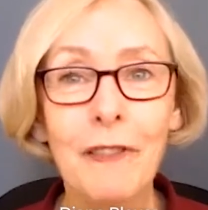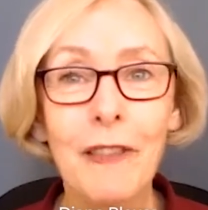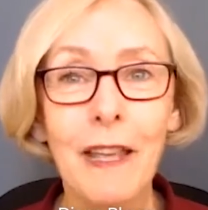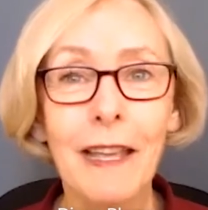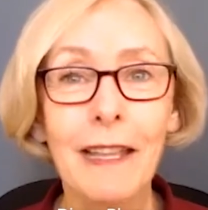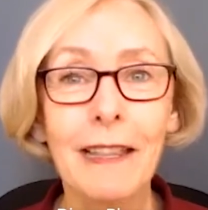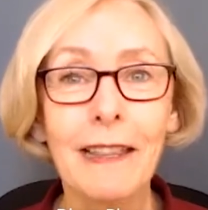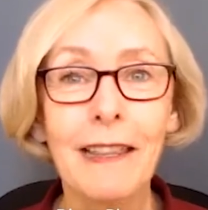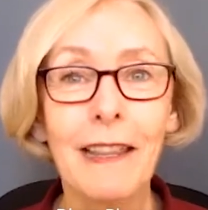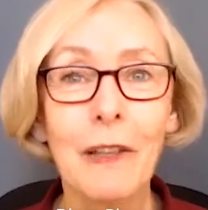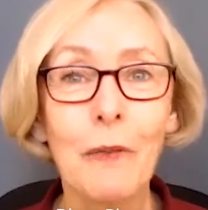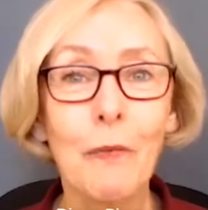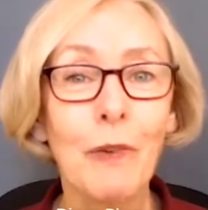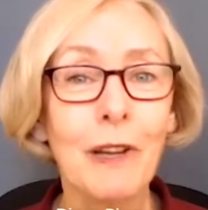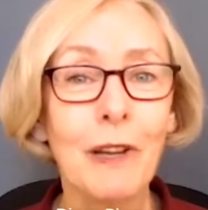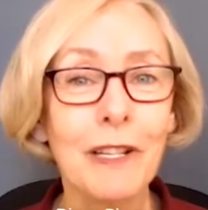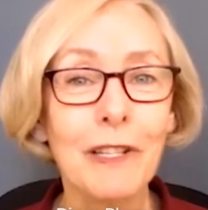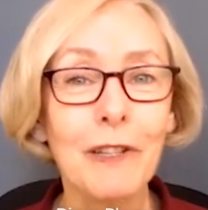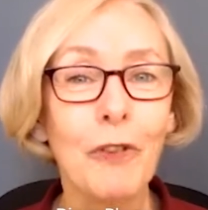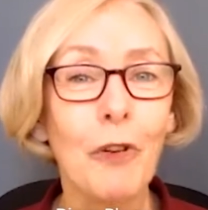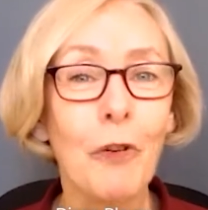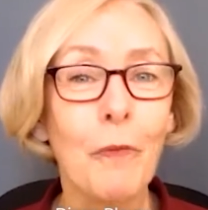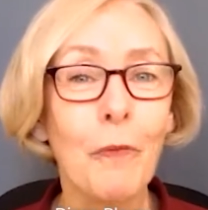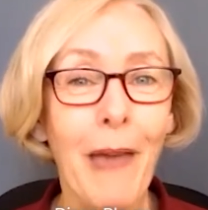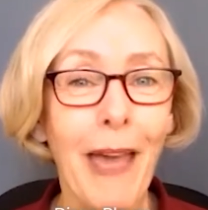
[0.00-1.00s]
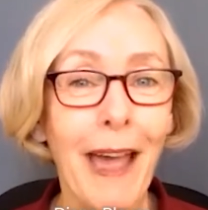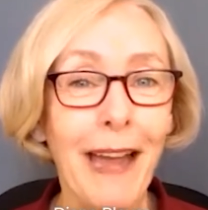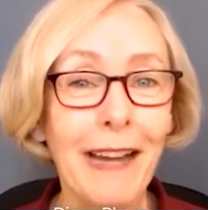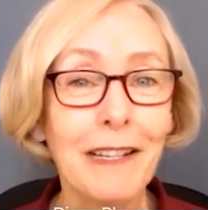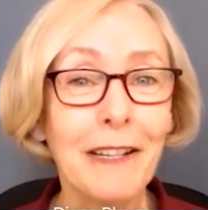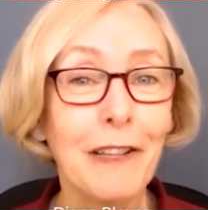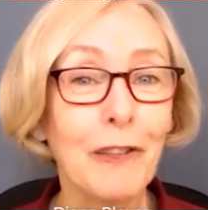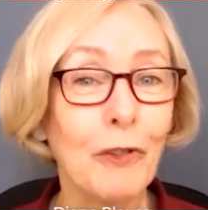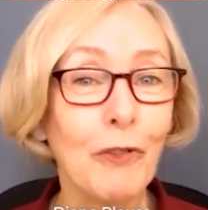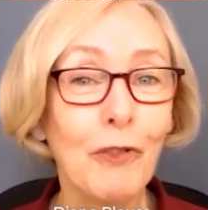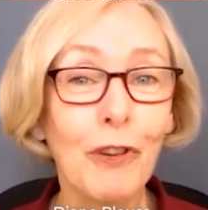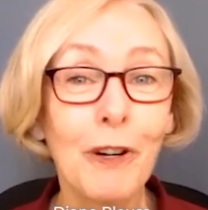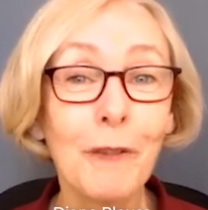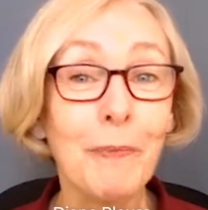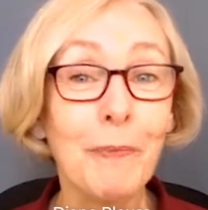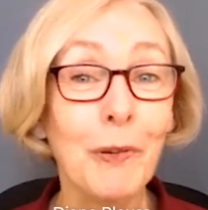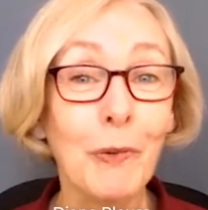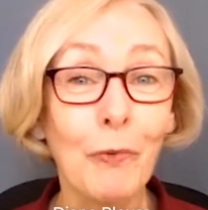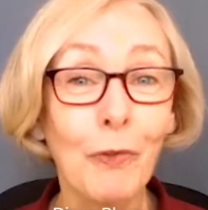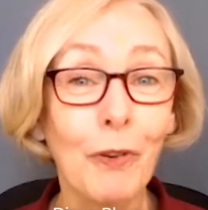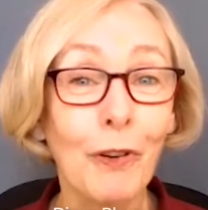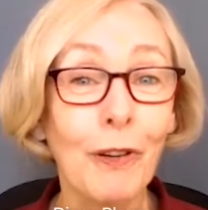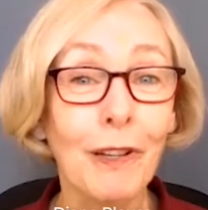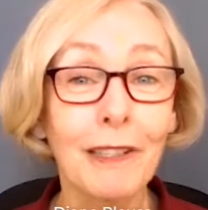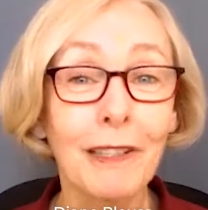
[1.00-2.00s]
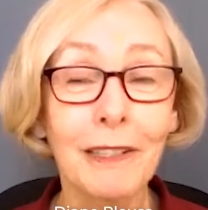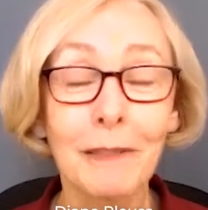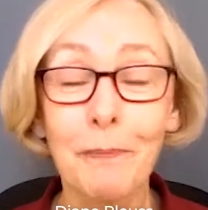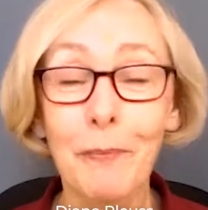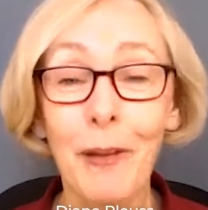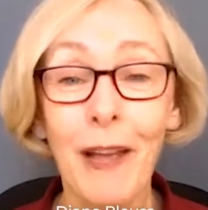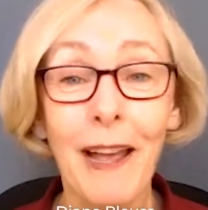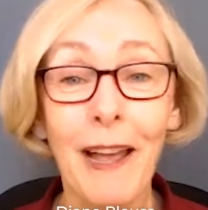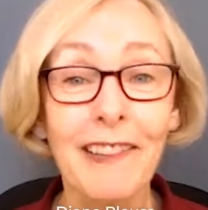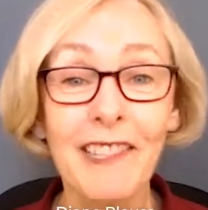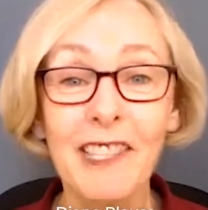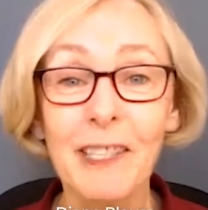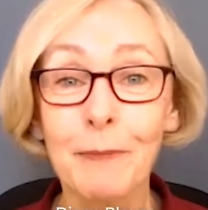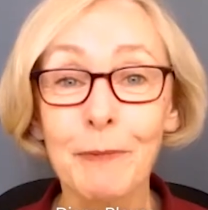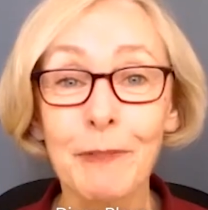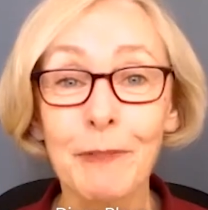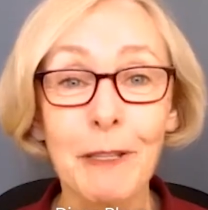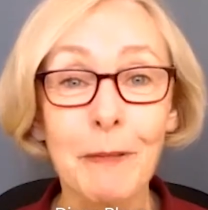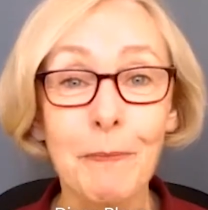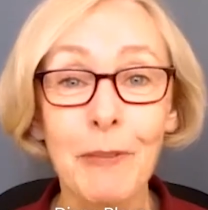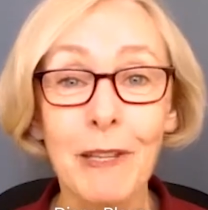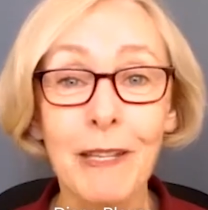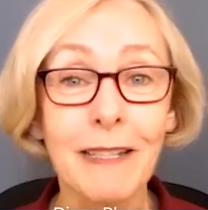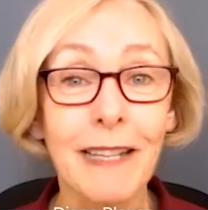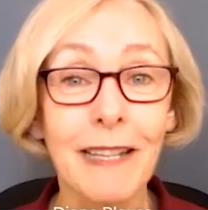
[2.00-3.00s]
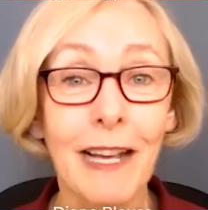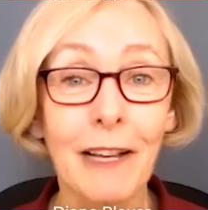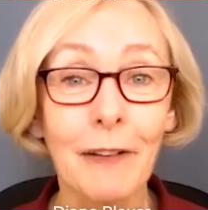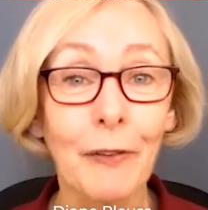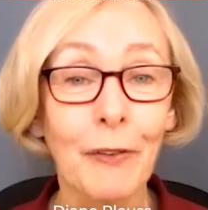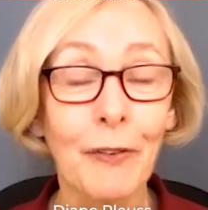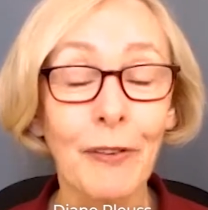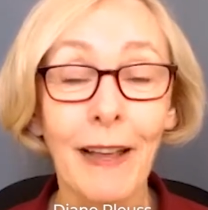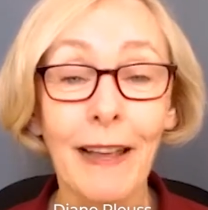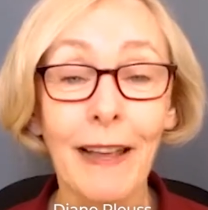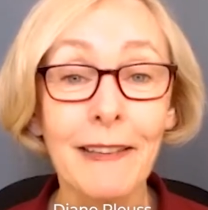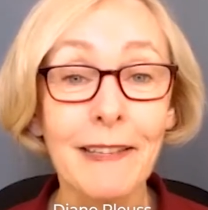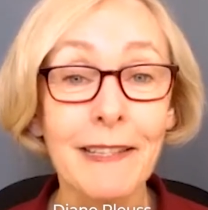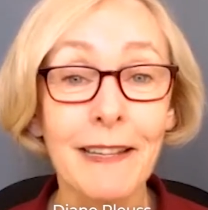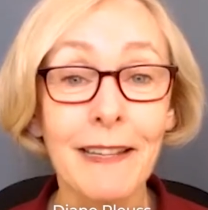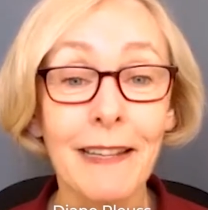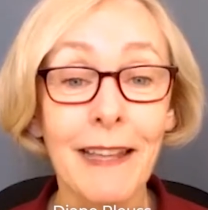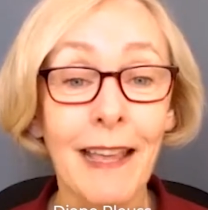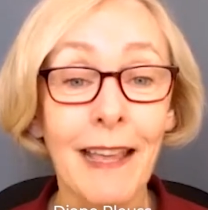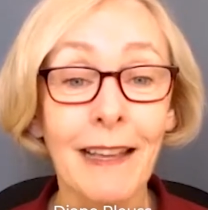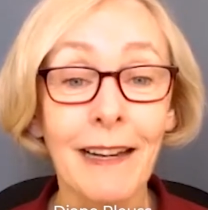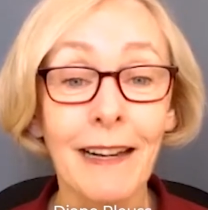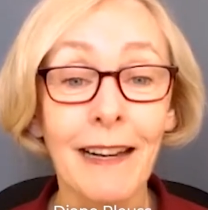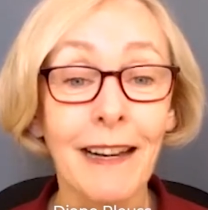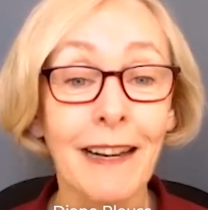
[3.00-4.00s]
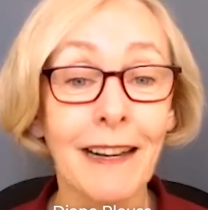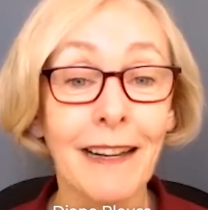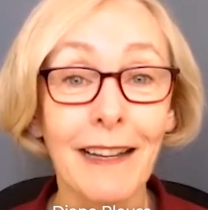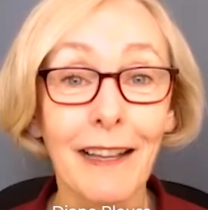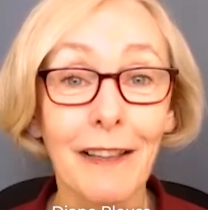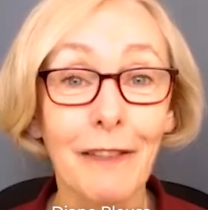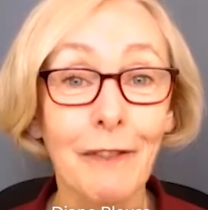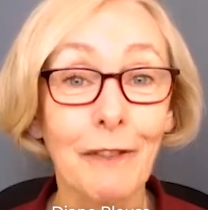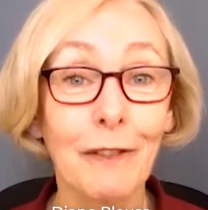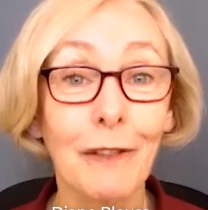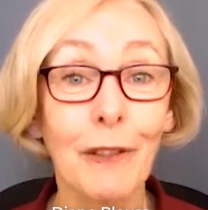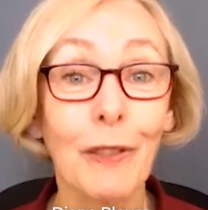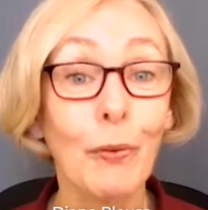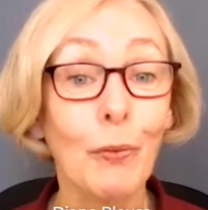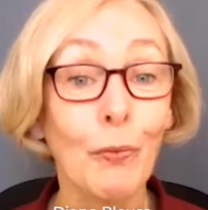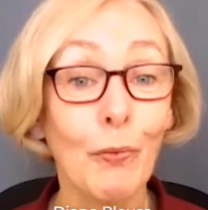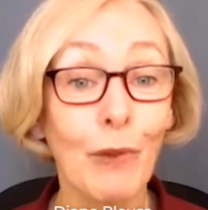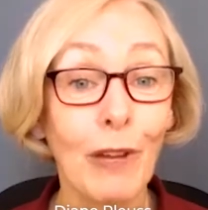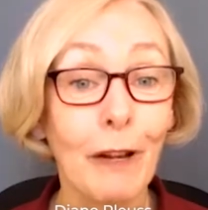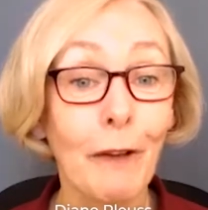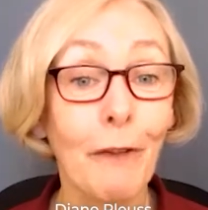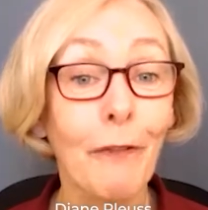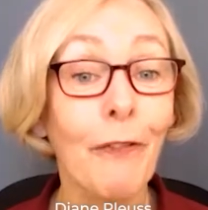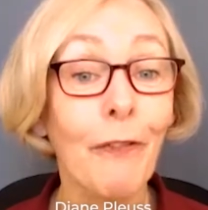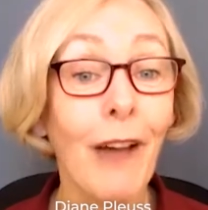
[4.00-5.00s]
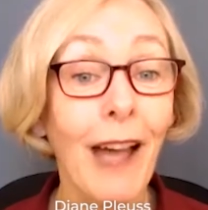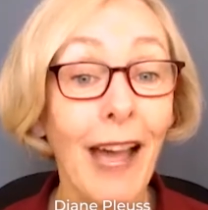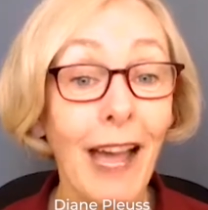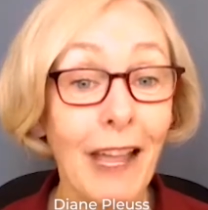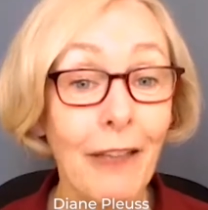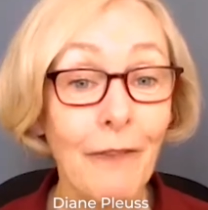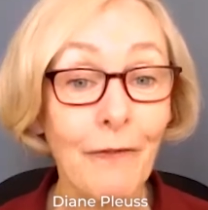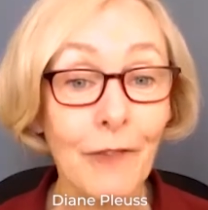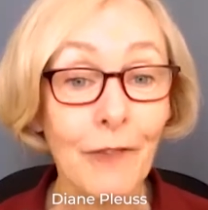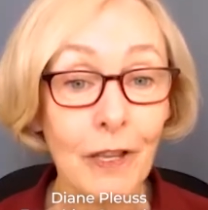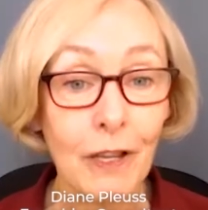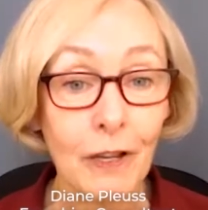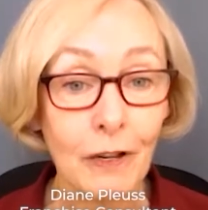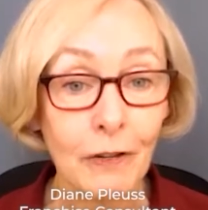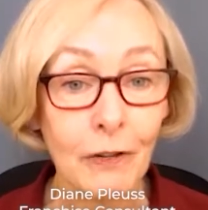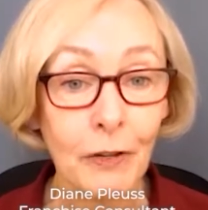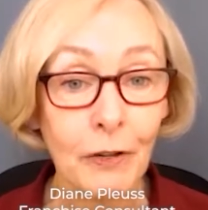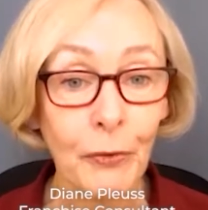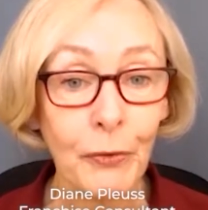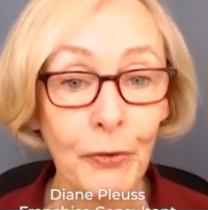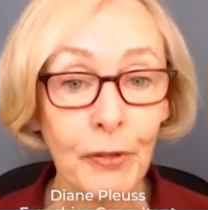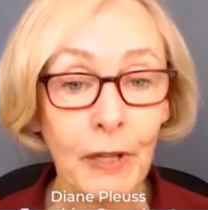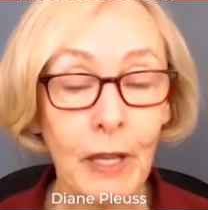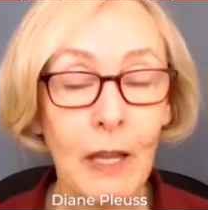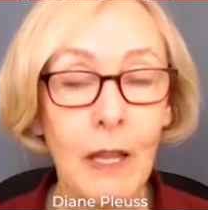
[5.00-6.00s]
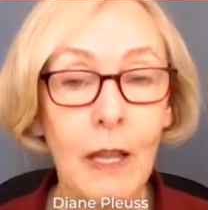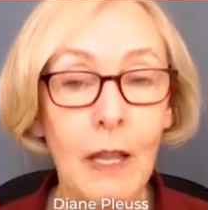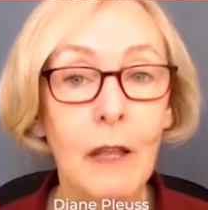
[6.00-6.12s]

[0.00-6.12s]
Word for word: that they want to go back to the corporate world and possibly be downsized again in another three to five years.